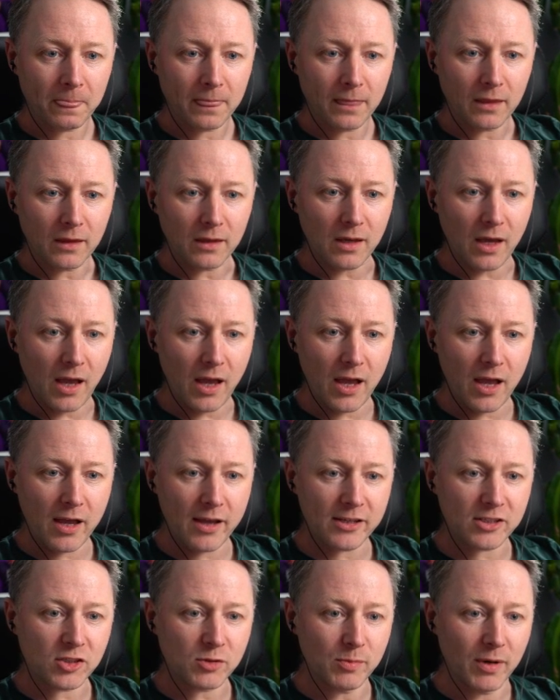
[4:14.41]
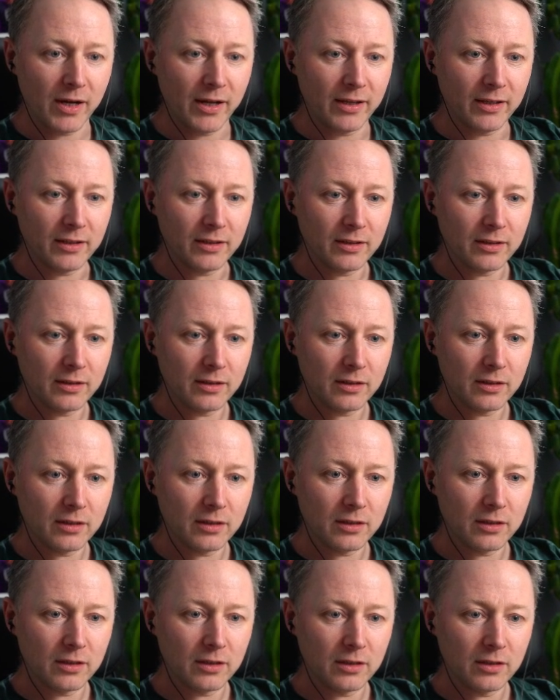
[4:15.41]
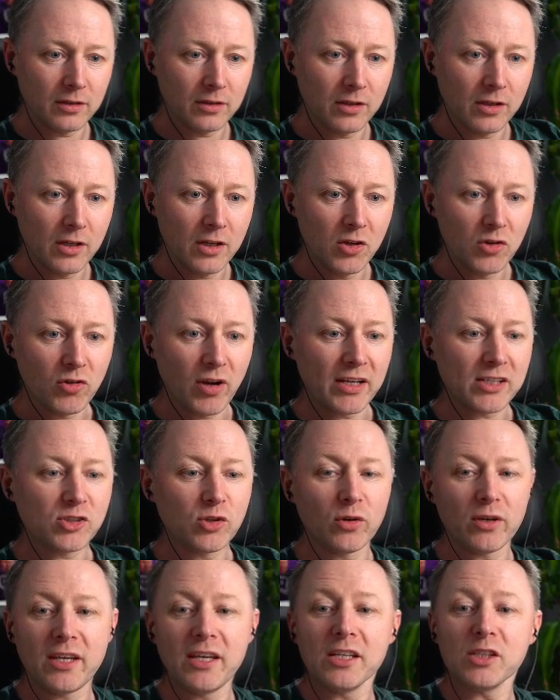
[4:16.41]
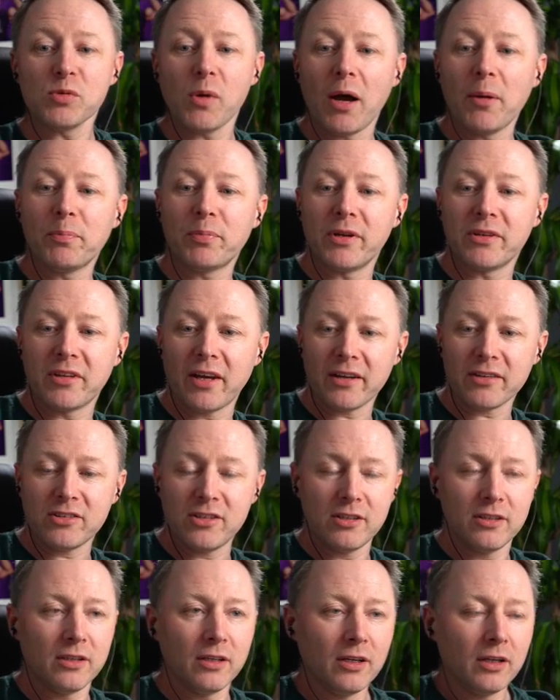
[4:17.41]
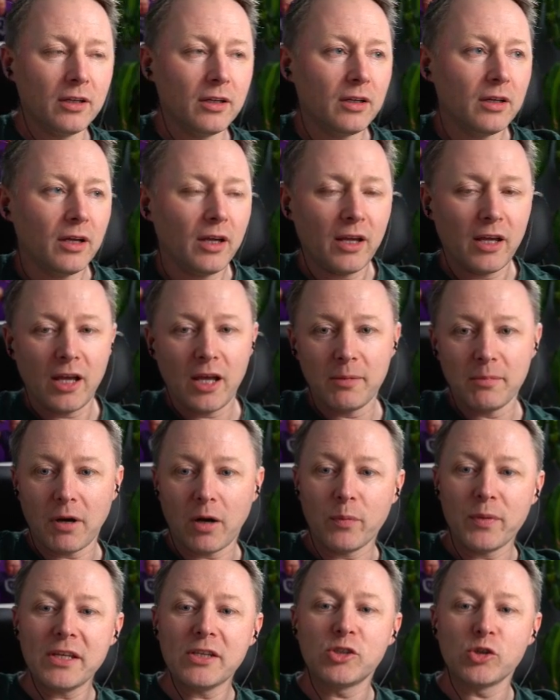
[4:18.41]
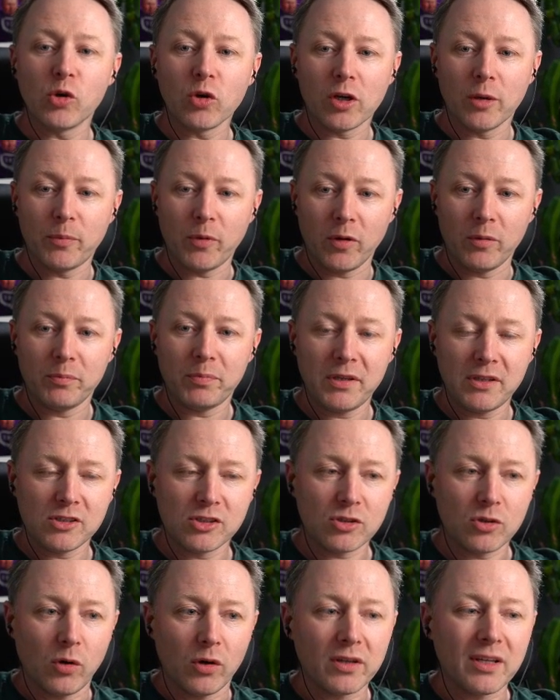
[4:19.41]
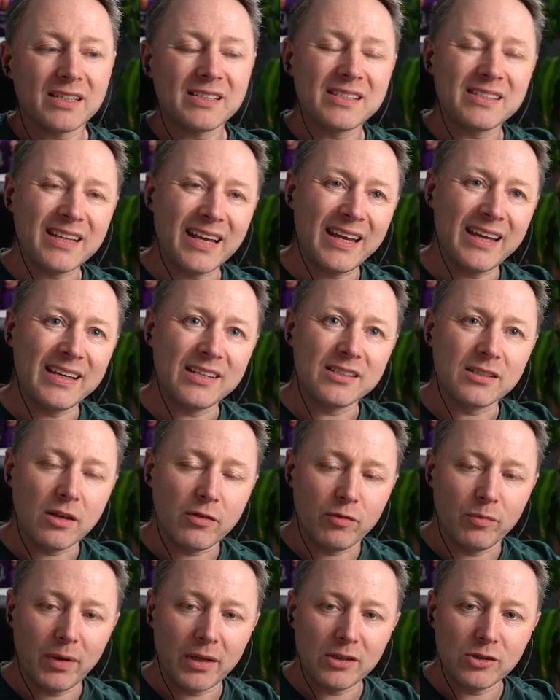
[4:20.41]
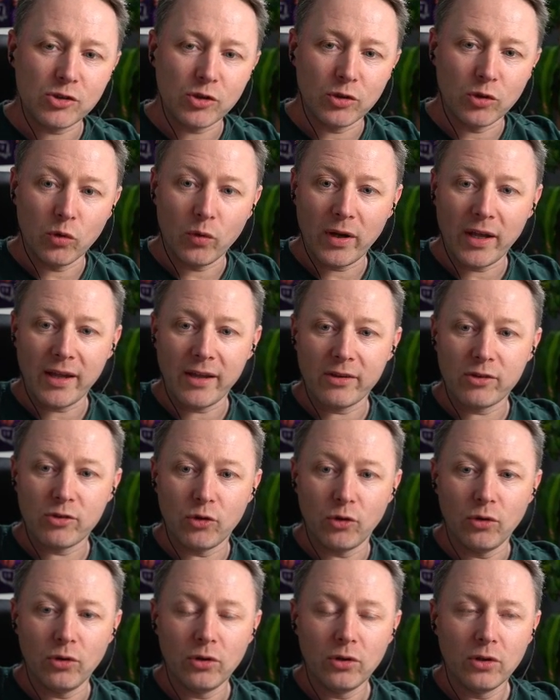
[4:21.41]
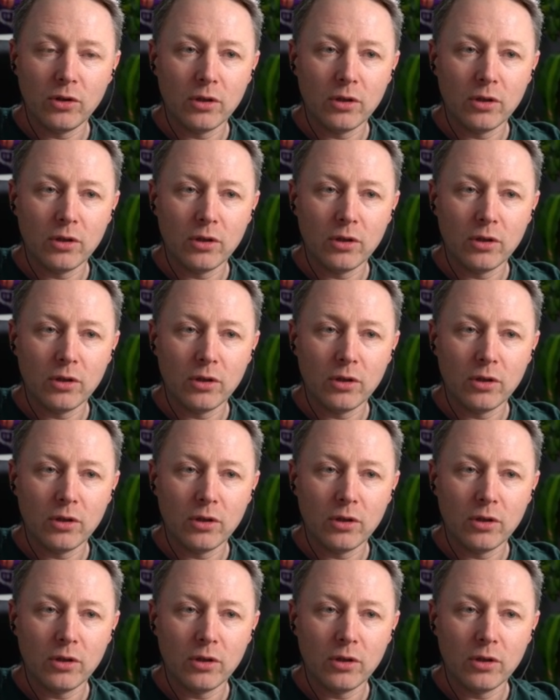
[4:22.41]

Yes, man. Right, so here's what I'm predicting. A wee joke about him being Scottish. This is 87, mind you, not 82.